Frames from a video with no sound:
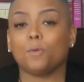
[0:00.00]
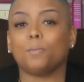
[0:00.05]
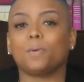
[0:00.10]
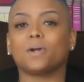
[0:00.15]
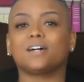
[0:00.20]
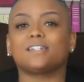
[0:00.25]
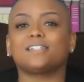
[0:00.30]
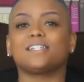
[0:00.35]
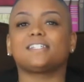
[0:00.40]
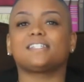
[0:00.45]

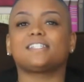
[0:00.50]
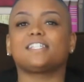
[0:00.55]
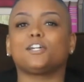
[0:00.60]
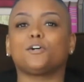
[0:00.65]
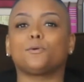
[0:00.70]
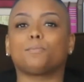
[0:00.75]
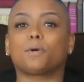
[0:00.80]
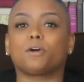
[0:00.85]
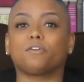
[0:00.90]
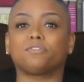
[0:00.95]
because they
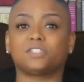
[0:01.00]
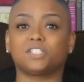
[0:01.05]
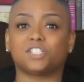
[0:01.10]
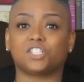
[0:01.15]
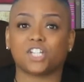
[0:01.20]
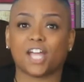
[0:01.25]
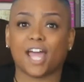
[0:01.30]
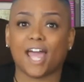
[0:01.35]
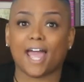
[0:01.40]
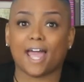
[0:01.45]
still birthed a
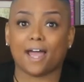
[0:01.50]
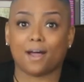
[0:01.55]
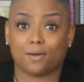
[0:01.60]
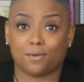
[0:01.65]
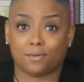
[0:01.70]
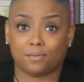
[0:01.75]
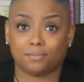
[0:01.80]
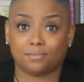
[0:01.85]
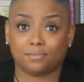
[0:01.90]
child.